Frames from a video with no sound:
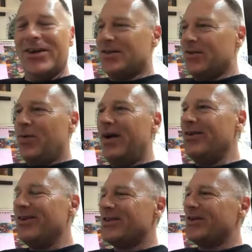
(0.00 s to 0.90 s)
yes, so why
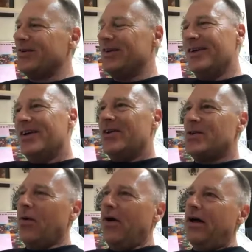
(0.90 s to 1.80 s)
not? So,
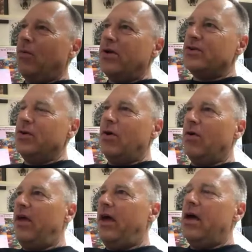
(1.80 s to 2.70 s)
so I want to go
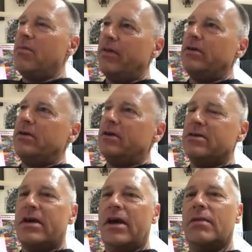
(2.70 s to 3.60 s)
there, but they didn't
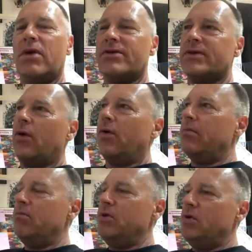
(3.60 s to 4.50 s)
take me. So in
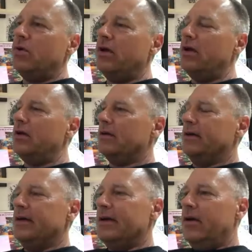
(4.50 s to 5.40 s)
Munich,
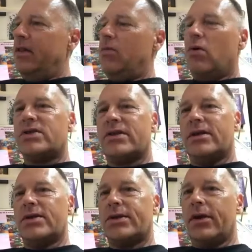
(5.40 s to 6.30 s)
there was this
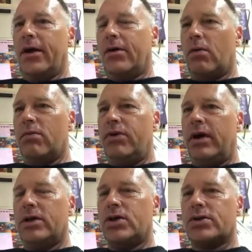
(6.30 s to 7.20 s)
uh, Robin
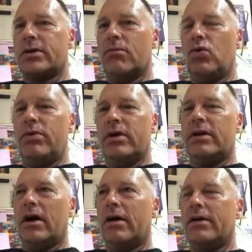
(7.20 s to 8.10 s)
Page uh, Bluebeard
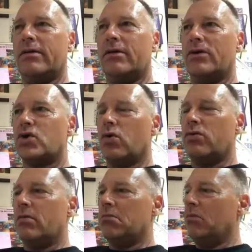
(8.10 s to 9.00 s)
guy, and I
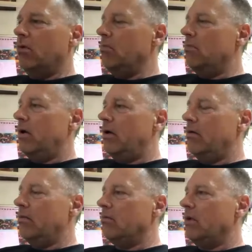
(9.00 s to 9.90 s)
showed him
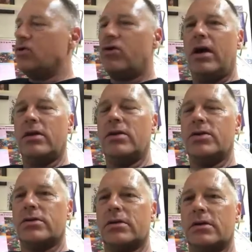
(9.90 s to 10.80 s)
my my
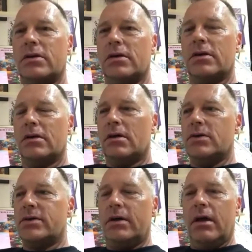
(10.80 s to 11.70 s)
trains. Mm.
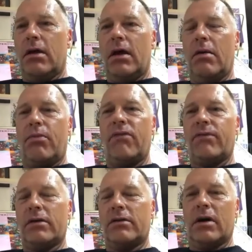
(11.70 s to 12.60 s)
He said, "Hey,
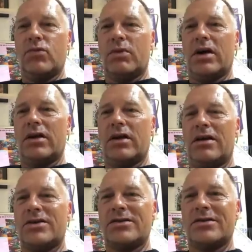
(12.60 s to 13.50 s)
perfect! Come to my
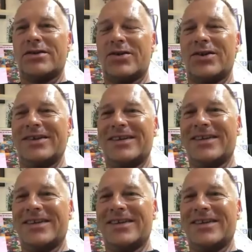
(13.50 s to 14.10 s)
class." So,